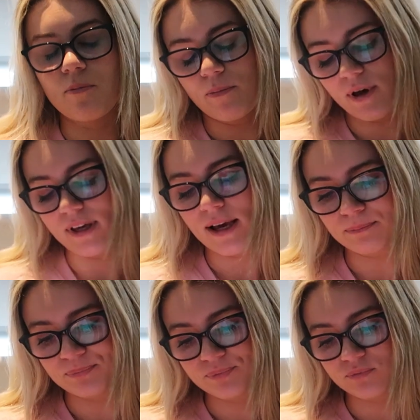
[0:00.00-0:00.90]
But yeah,
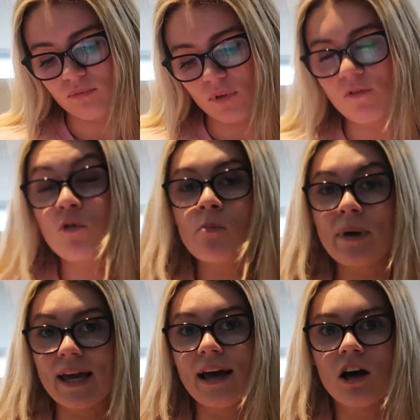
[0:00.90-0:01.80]
for
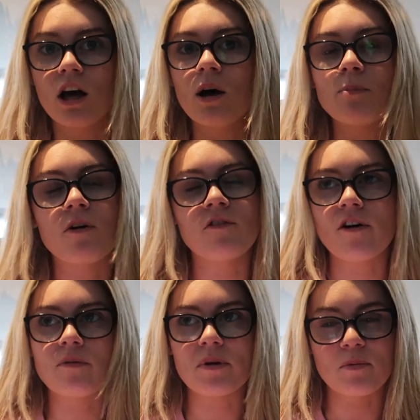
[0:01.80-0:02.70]
me it hurt, but for
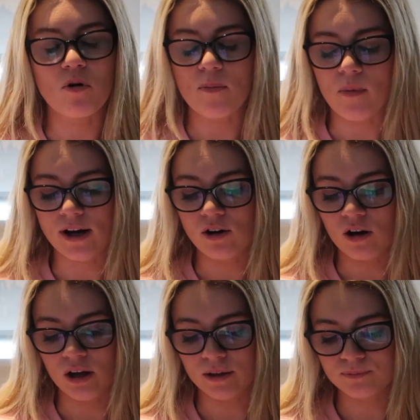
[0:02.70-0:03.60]
other people it might not
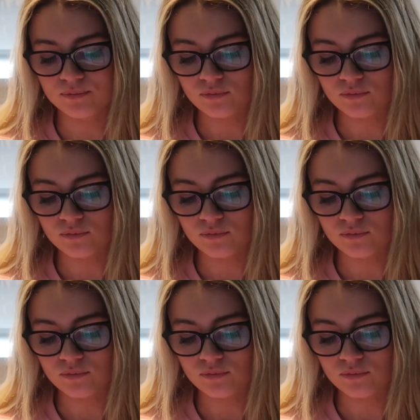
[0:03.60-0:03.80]
hurt.